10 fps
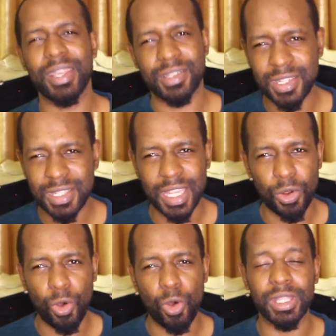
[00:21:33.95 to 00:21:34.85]
sister, and
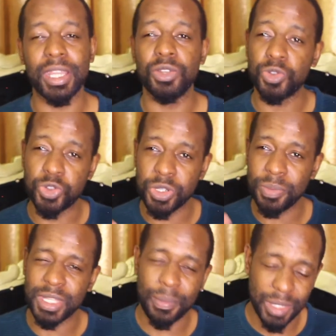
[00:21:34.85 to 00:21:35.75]
all, then you
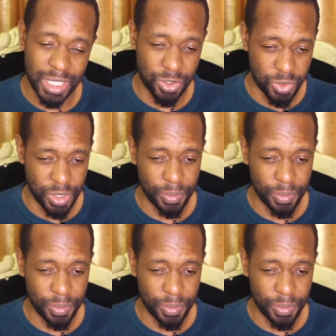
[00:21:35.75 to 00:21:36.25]
dream them in the dream.